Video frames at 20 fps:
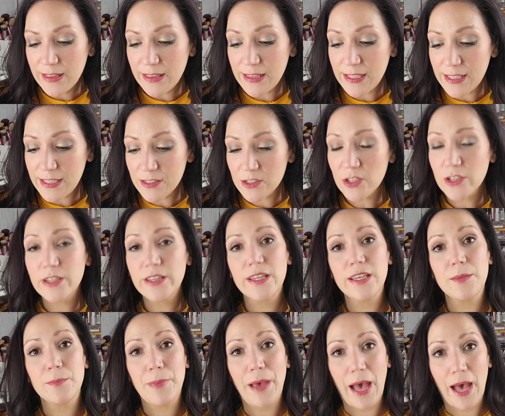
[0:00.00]
These are
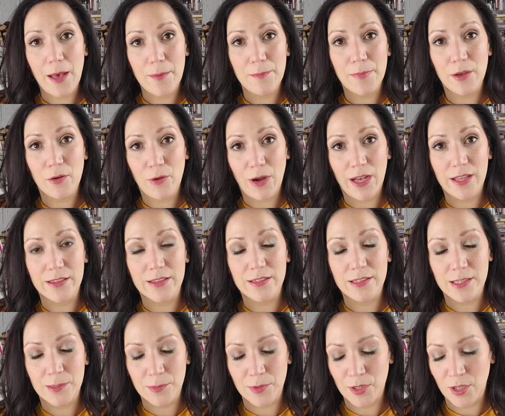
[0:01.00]
the Pat McGrath
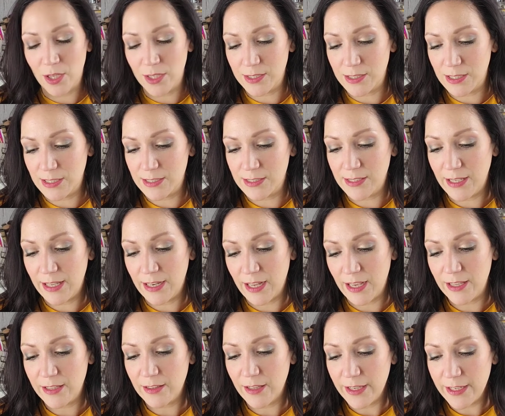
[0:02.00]
lip glosses, and
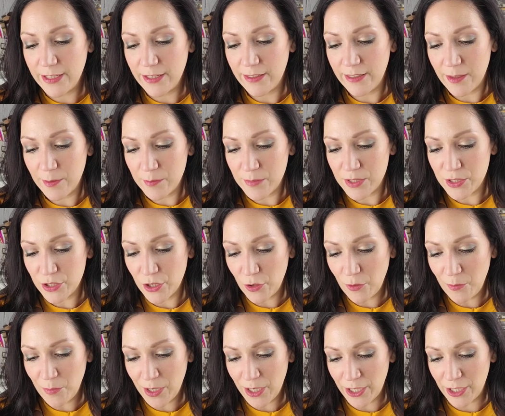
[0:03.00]
I liked them so
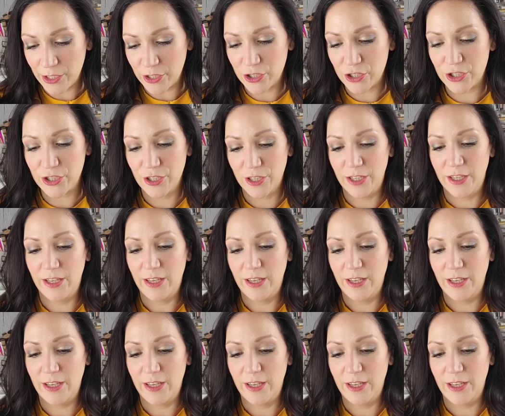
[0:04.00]
much